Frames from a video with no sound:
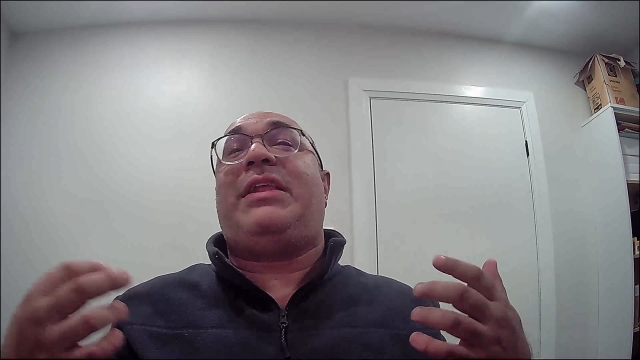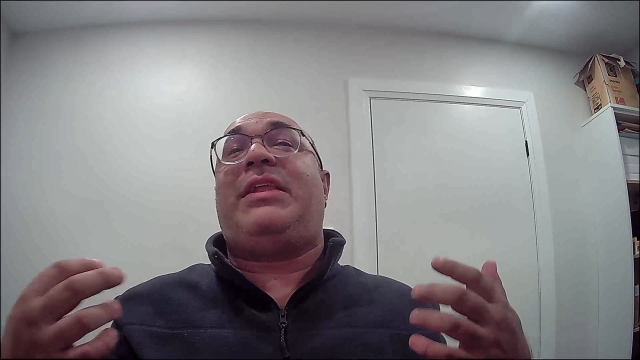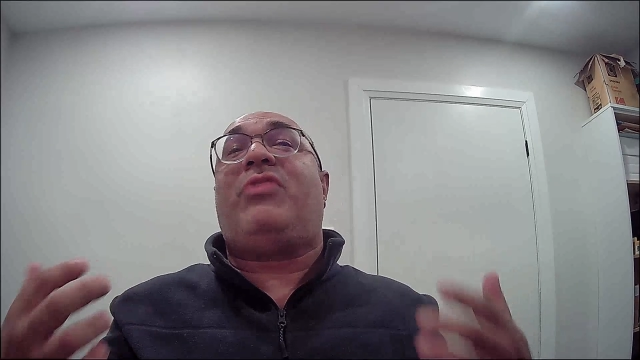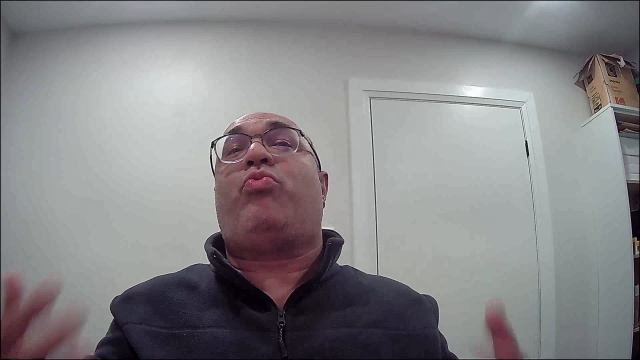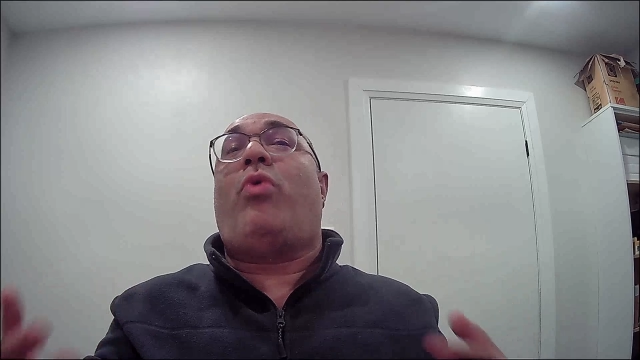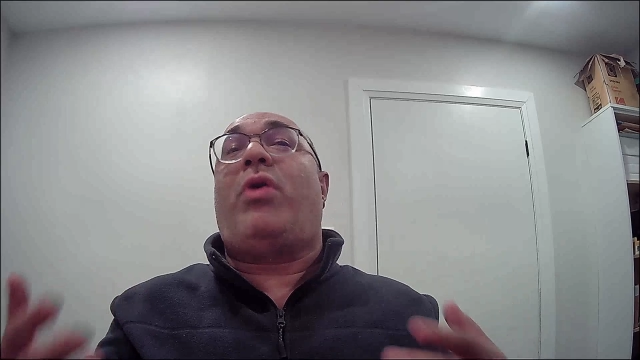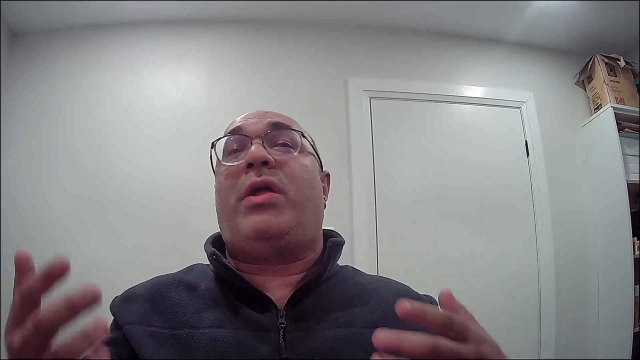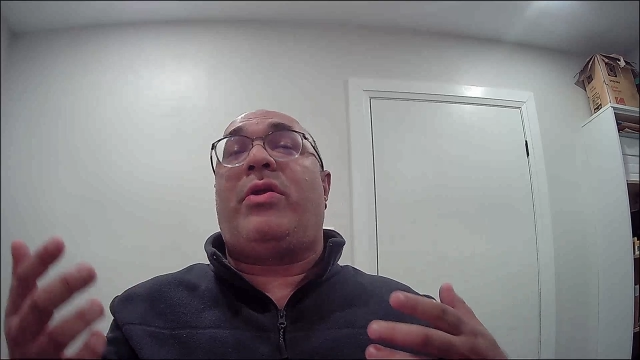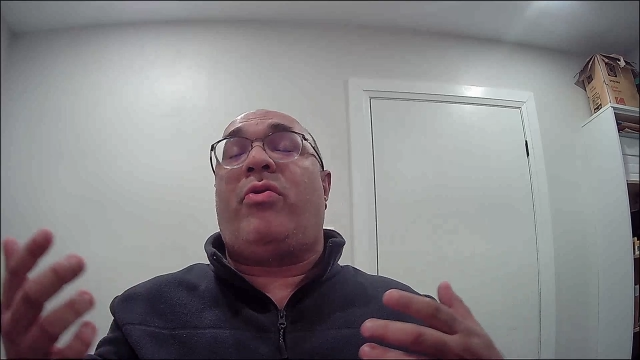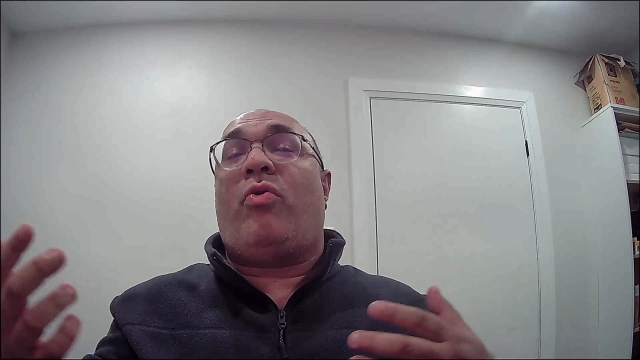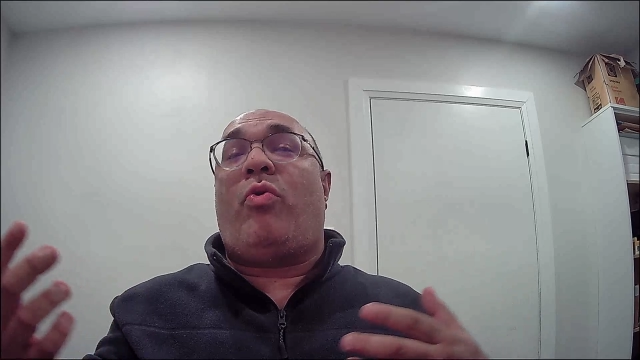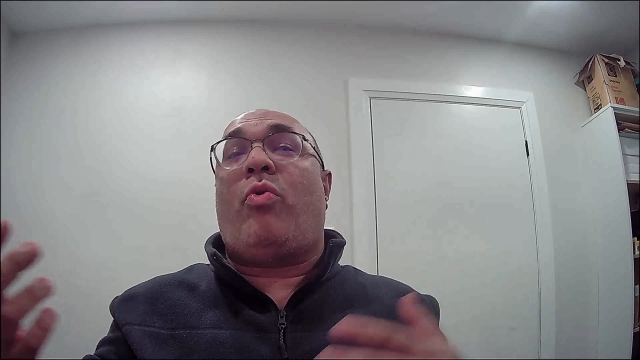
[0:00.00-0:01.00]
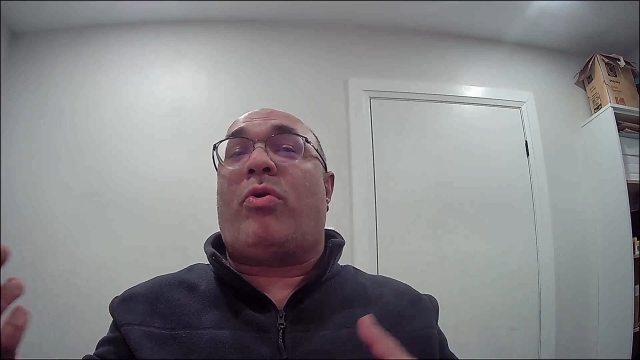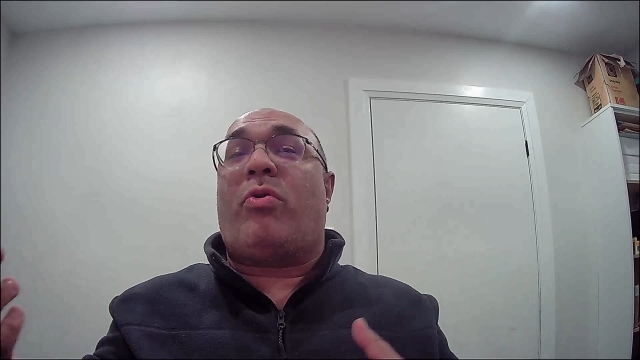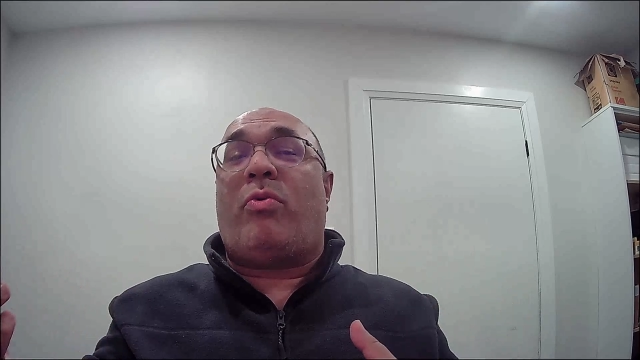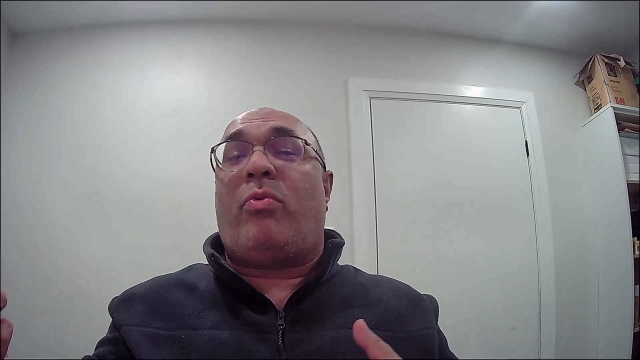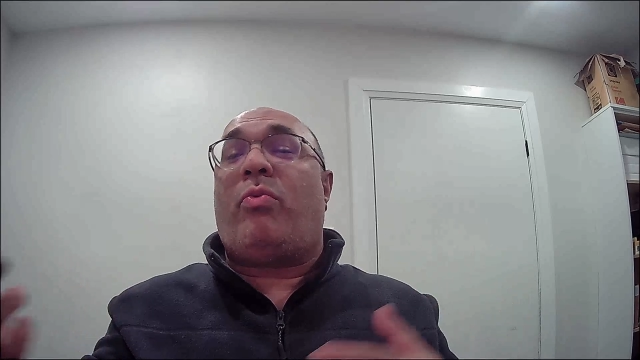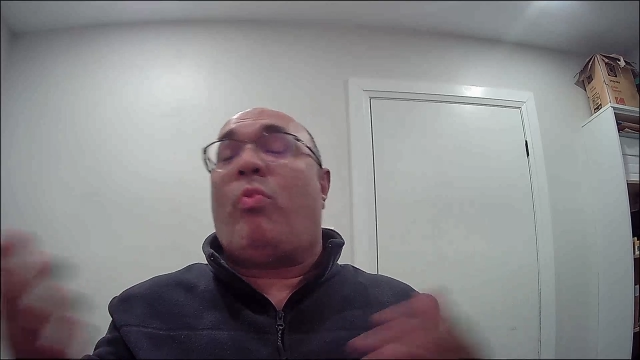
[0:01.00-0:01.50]
at least one
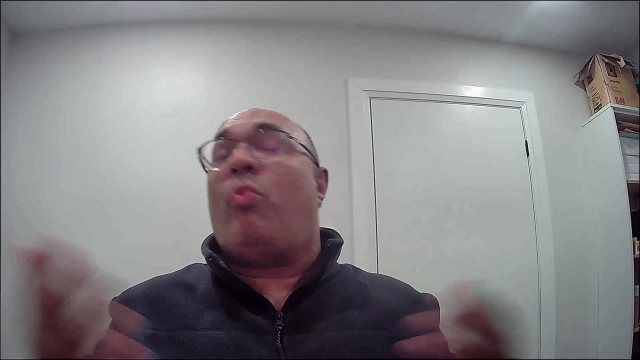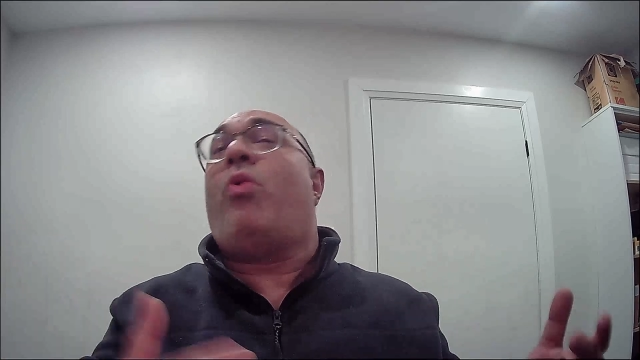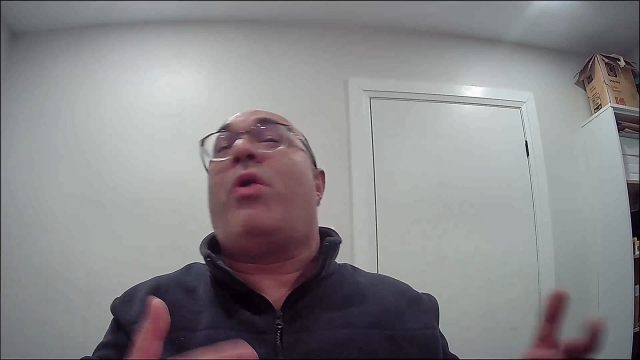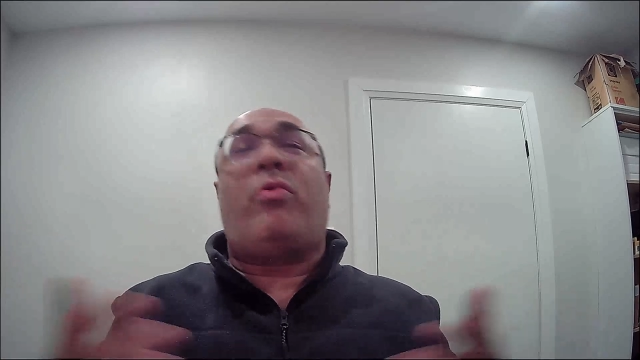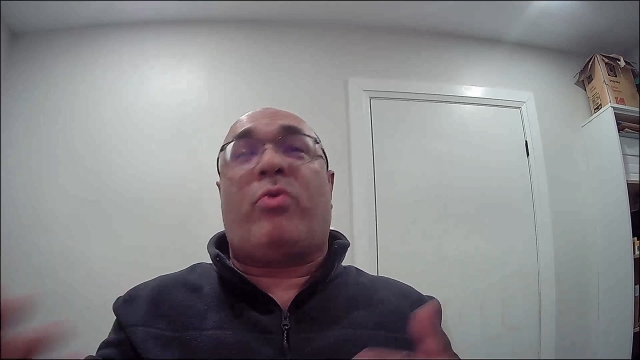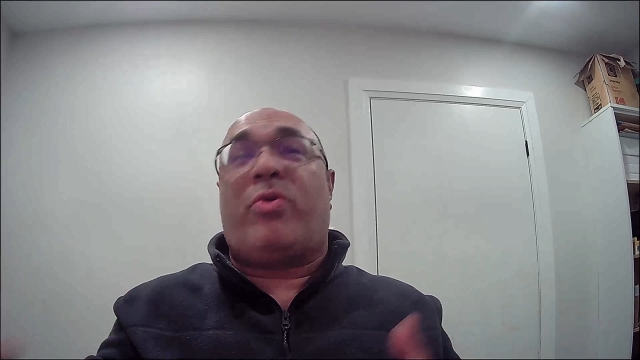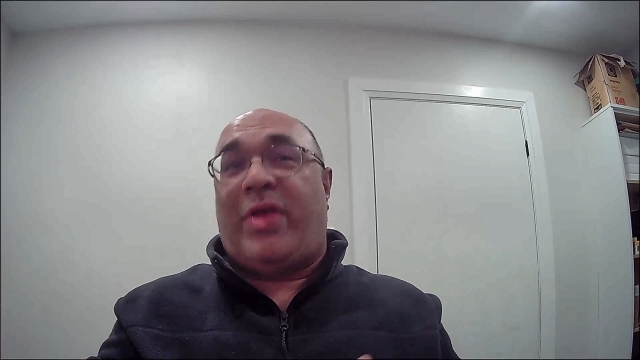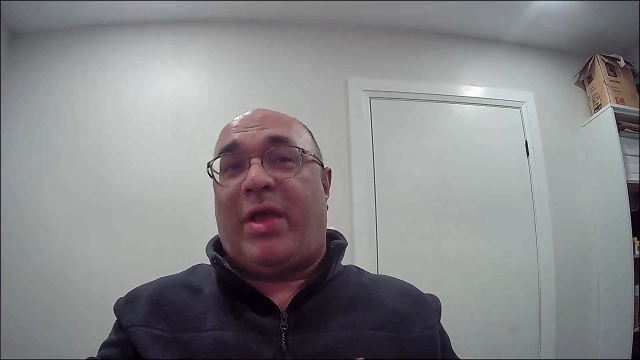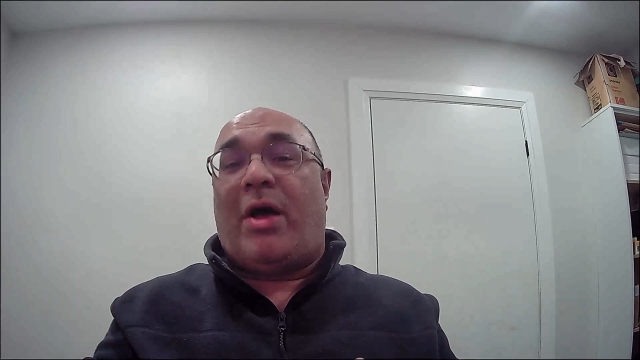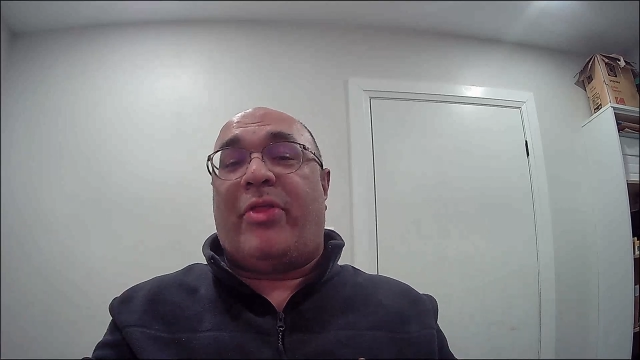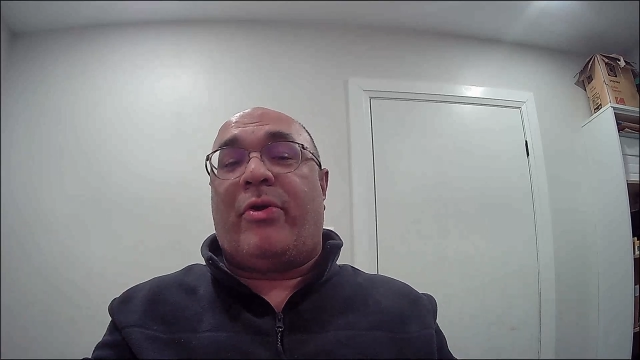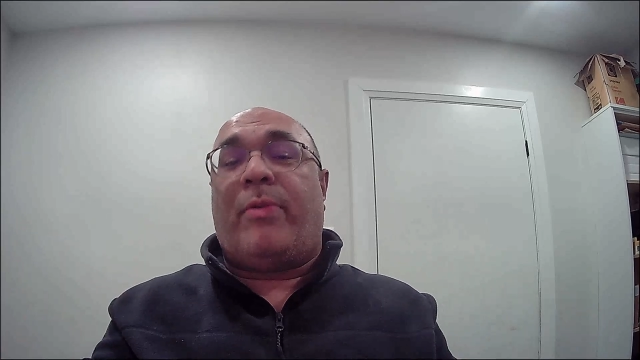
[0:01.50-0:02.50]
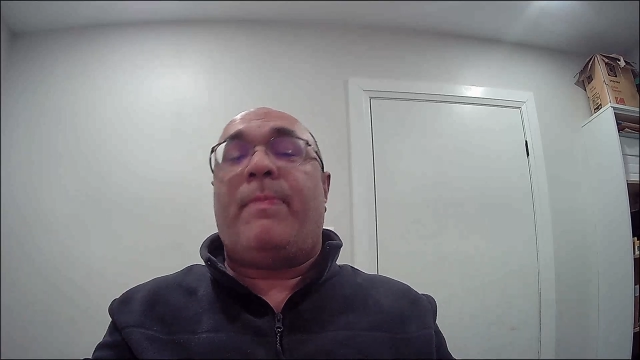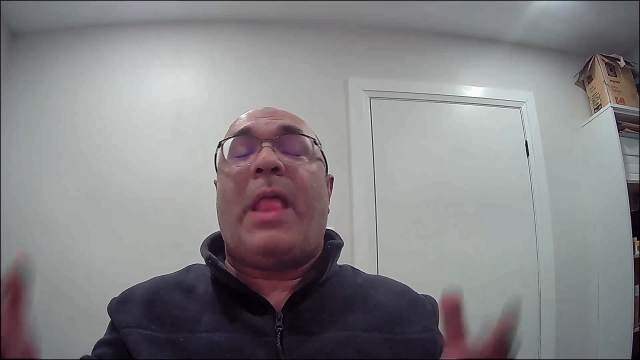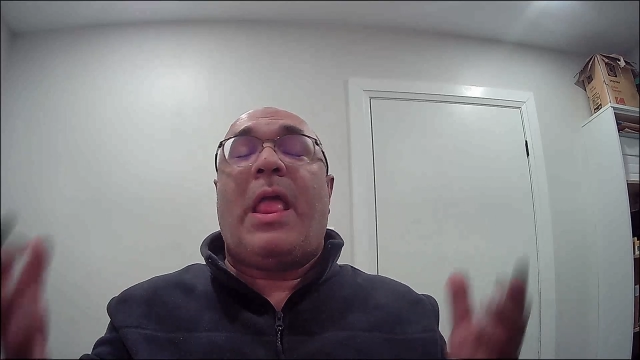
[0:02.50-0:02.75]
or the other.